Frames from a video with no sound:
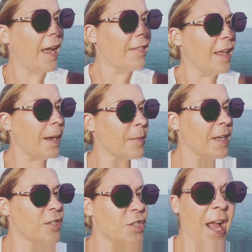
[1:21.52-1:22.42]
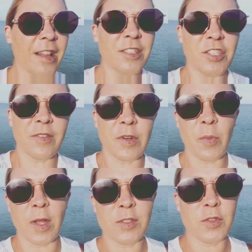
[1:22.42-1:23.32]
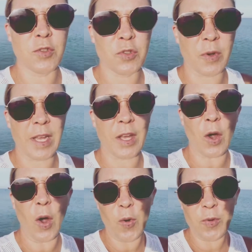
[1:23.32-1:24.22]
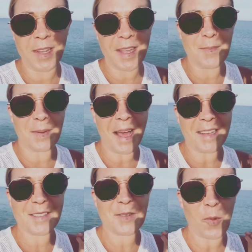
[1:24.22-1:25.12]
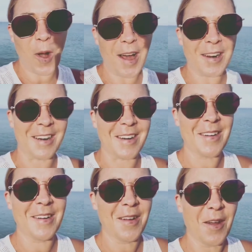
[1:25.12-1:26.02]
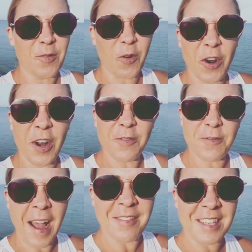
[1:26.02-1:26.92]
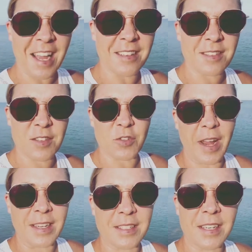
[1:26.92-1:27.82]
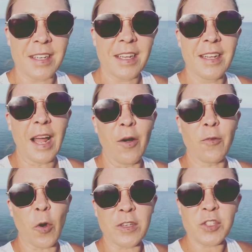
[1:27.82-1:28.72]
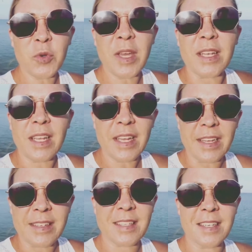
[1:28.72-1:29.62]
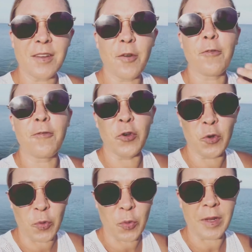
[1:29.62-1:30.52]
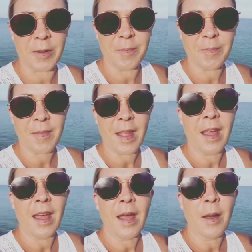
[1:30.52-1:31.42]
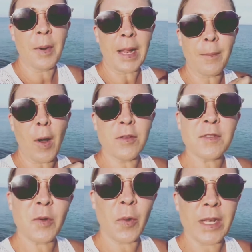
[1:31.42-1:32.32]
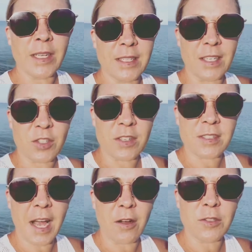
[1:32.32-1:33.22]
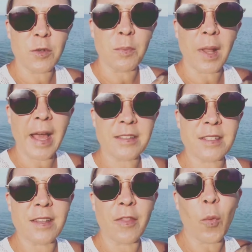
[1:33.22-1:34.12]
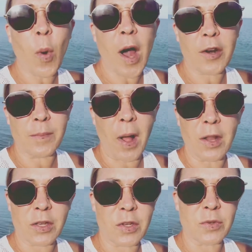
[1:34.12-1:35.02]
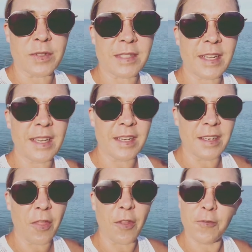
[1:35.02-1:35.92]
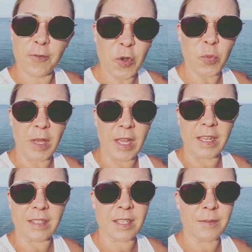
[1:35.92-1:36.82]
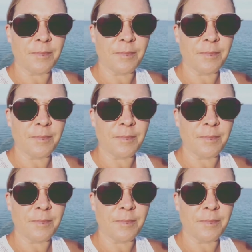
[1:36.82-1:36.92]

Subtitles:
And then I'm going to challenge everyone to drink only blessed water for 5 days straight. Now, of course, you can eat food, but I'm also going to teach us how to bless the water molecules in the food we eat.